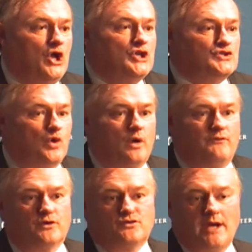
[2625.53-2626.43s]
So
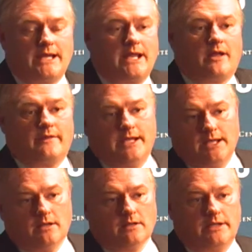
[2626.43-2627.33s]
if you're trying to get on the
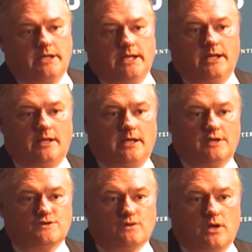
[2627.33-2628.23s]
Hill and you need an
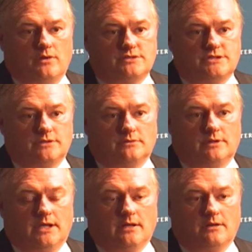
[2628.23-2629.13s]
intro
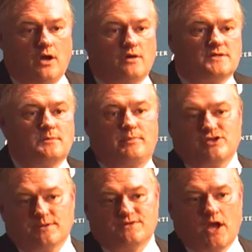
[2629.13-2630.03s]
to Congressman
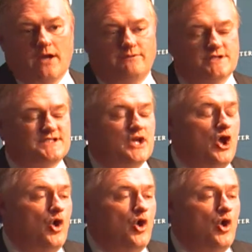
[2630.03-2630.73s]
Bishop's office,